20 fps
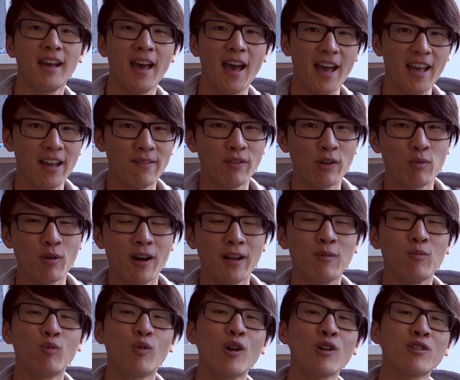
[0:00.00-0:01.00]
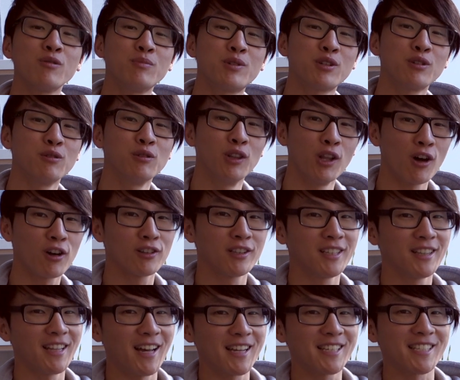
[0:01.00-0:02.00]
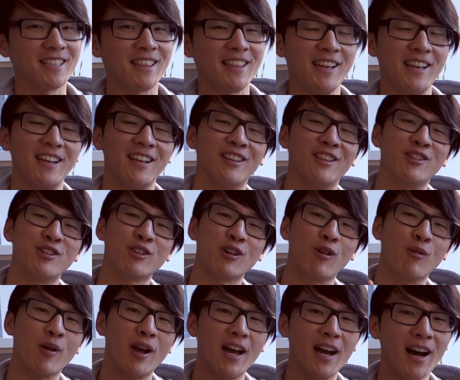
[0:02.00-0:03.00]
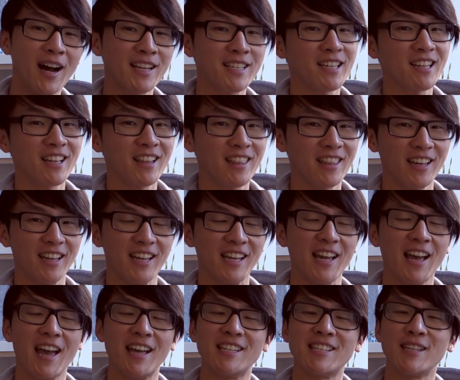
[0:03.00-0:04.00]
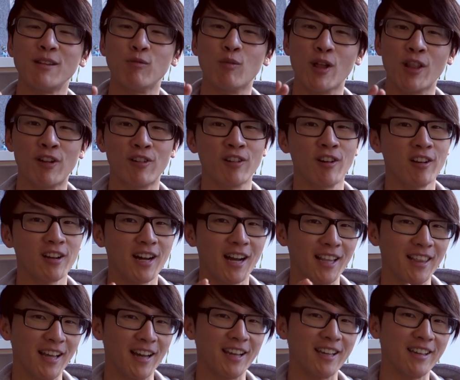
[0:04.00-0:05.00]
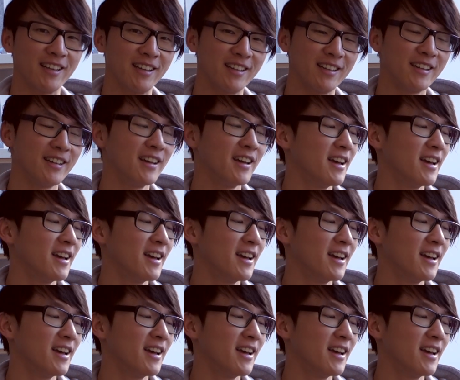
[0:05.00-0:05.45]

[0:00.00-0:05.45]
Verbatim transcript: Hey everyone, welcome to Lachlan Likes a Thing, the show where I take a thing and see whether or not I like it.